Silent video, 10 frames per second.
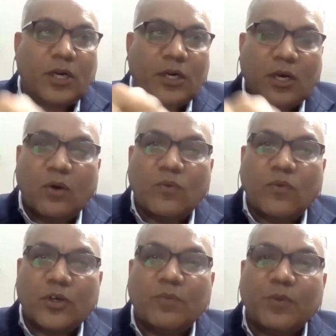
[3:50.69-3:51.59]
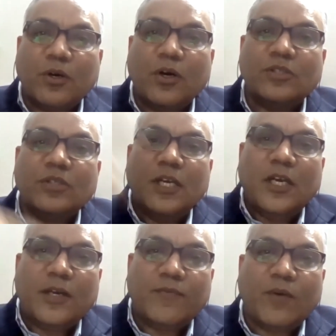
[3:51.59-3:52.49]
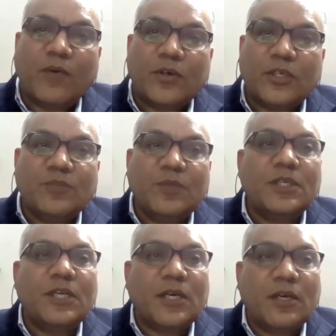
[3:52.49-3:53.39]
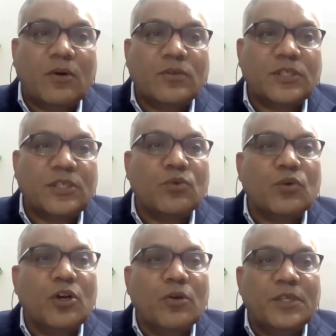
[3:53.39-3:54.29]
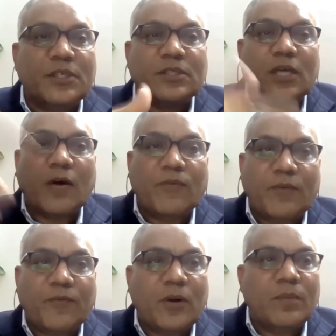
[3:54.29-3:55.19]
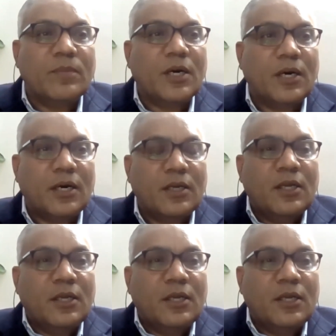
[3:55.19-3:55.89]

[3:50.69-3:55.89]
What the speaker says: underground water, because if the water is being taken out, say 2 kilometers away from